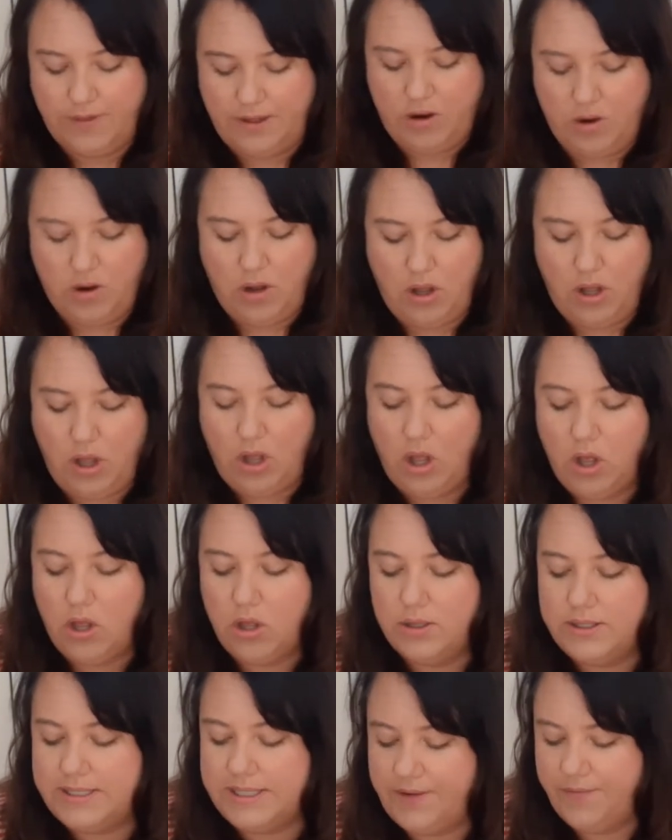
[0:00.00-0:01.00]
they're
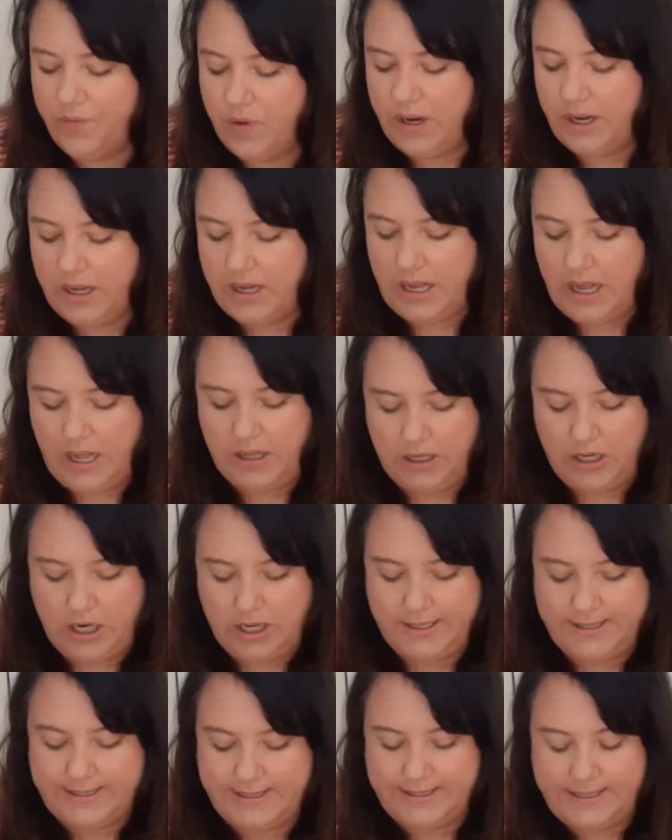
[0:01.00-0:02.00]
all different
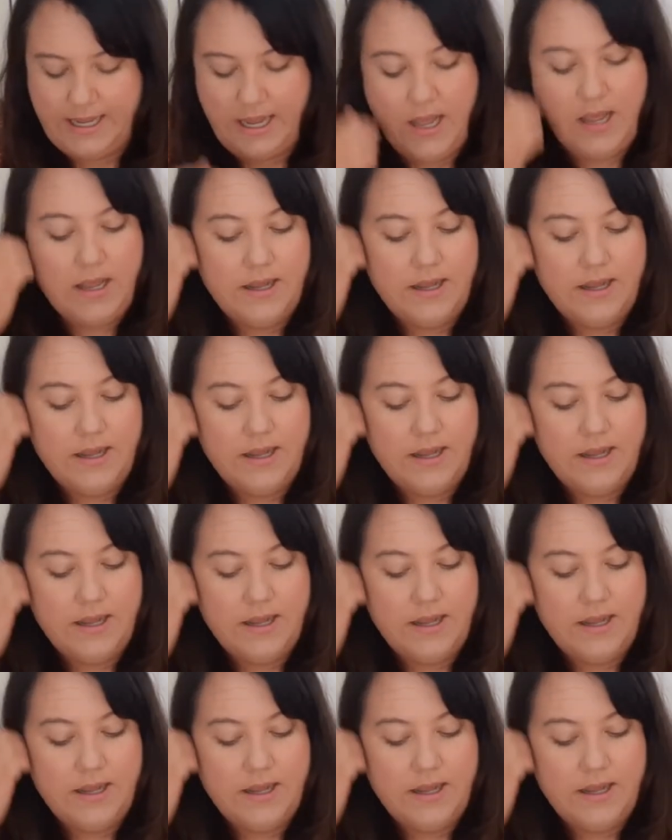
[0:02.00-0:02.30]
colors.